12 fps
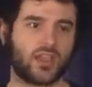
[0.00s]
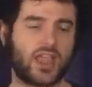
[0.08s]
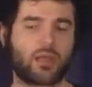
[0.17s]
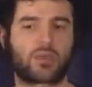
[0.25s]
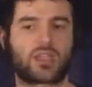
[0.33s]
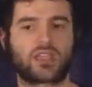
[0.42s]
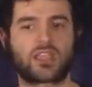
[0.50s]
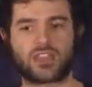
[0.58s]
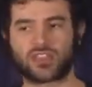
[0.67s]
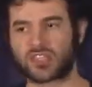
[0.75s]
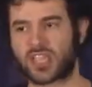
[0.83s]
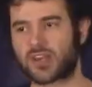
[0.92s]
and we can get
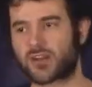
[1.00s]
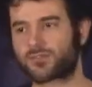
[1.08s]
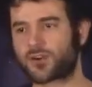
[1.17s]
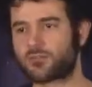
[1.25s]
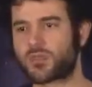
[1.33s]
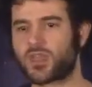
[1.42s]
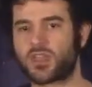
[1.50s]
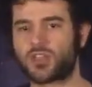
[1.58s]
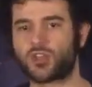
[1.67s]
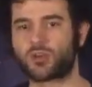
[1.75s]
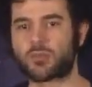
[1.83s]
the data from you know,